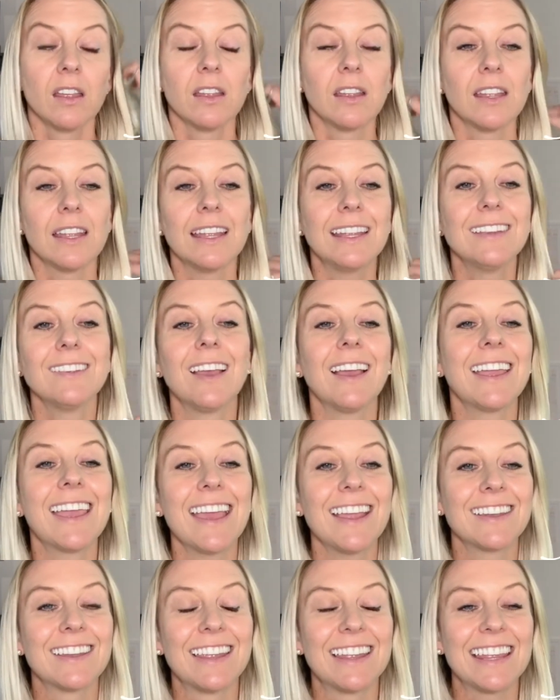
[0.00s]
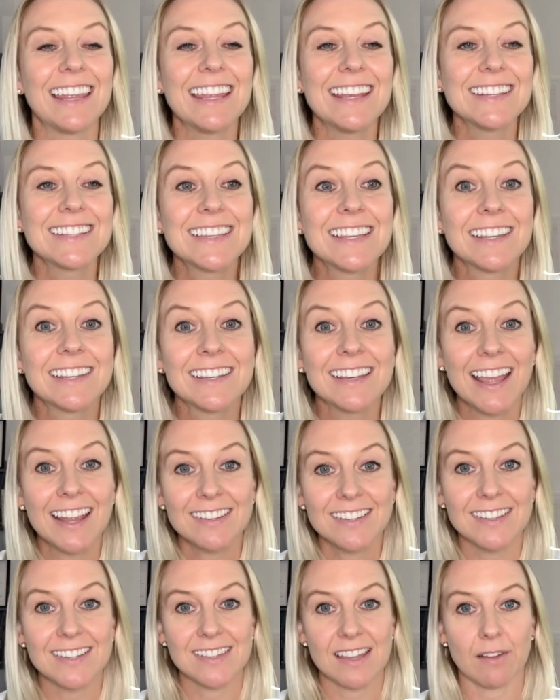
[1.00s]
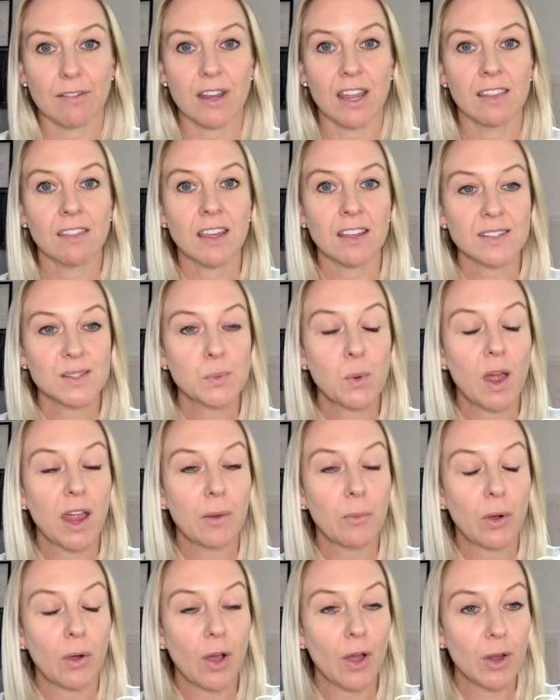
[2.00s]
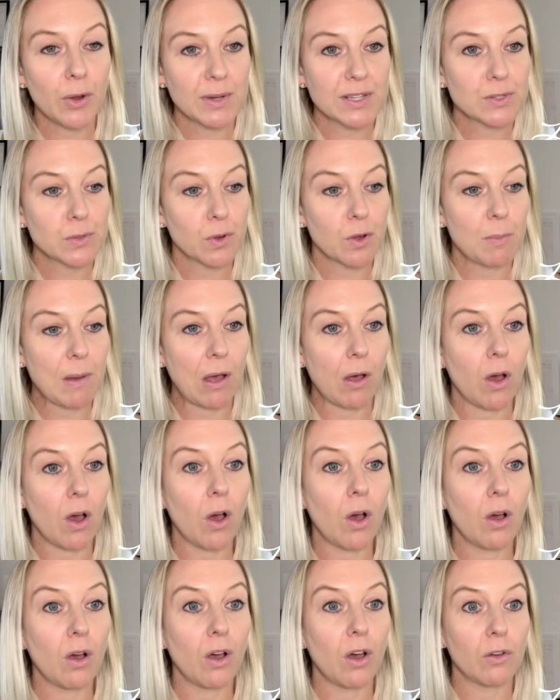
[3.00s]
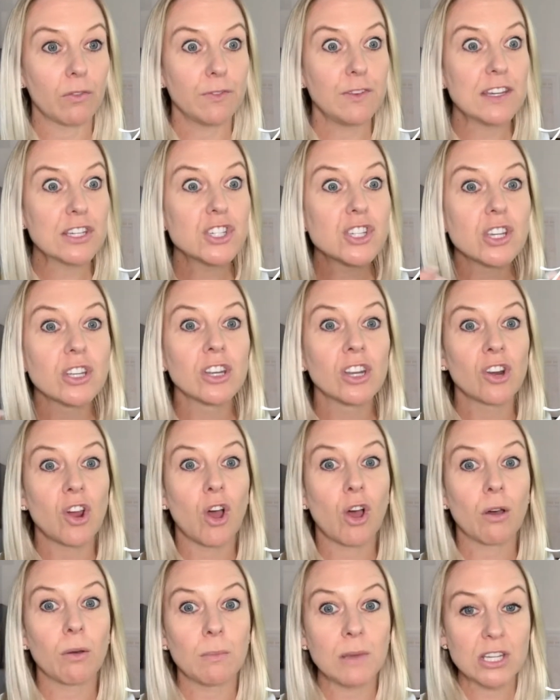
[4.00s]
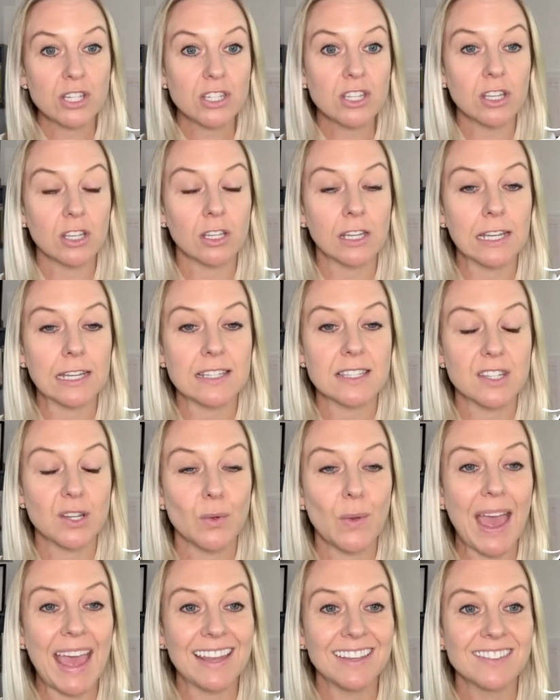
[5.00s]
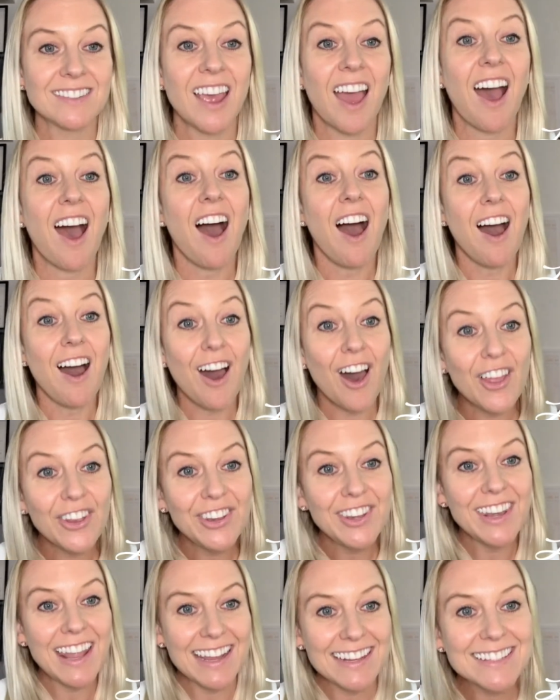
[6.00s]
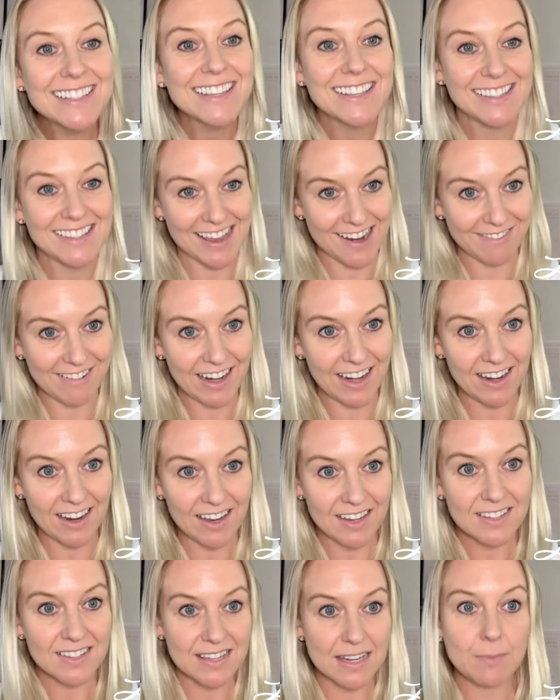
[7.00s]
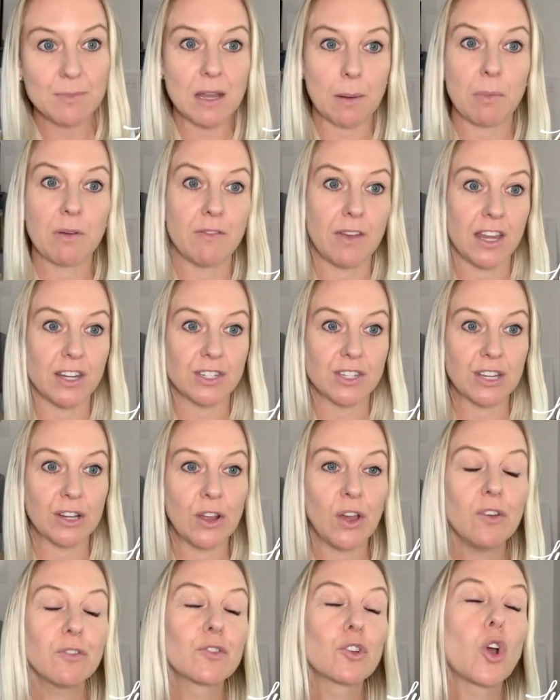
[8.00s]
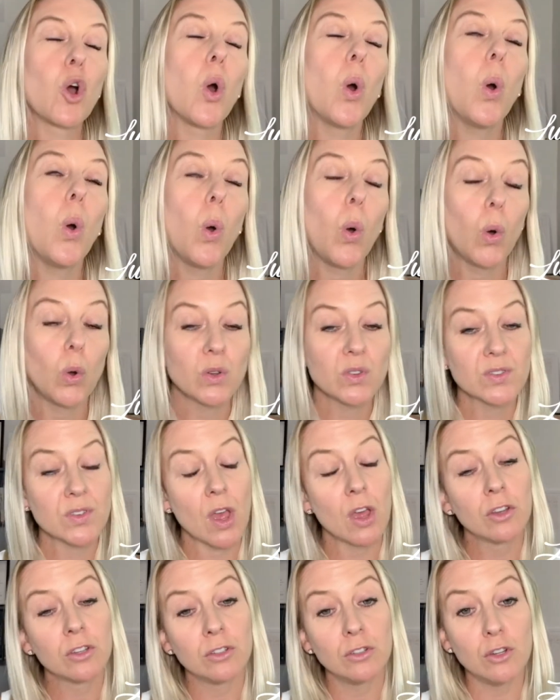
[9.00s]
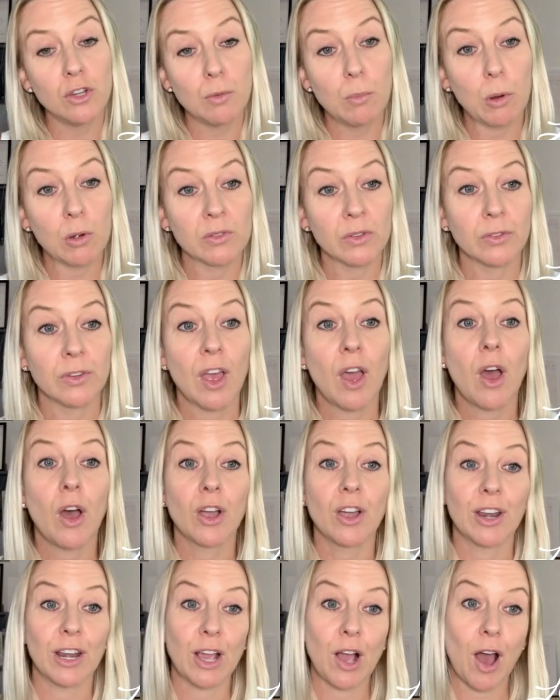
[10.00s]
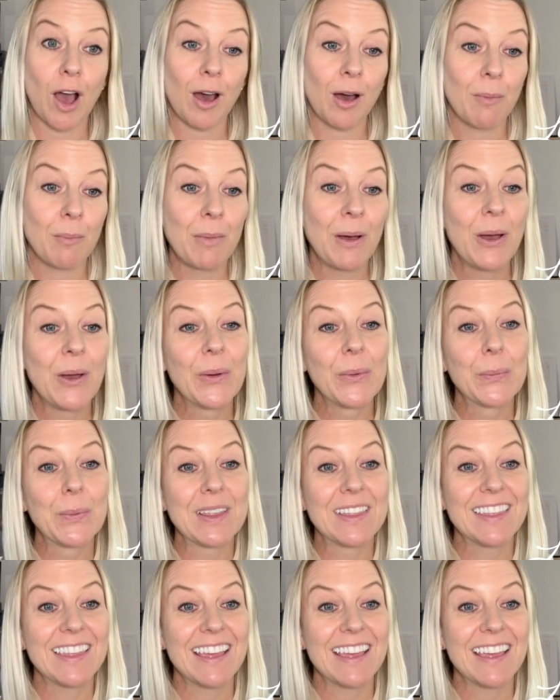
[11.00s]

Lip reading: It, again, isn't necessary. And that's why I always talk about our vision and our mission is to end unnecessary sleep deprivation. Of course, newborns are going to come with